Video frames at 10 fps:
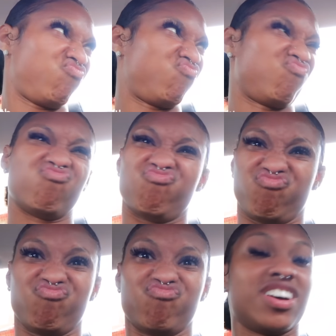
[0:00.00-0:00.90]

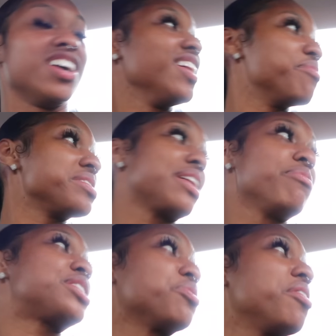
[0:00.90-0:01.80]
What's up
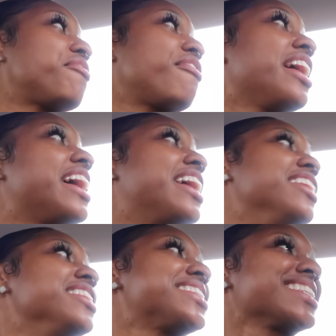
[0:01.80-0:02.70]
with you, my friend?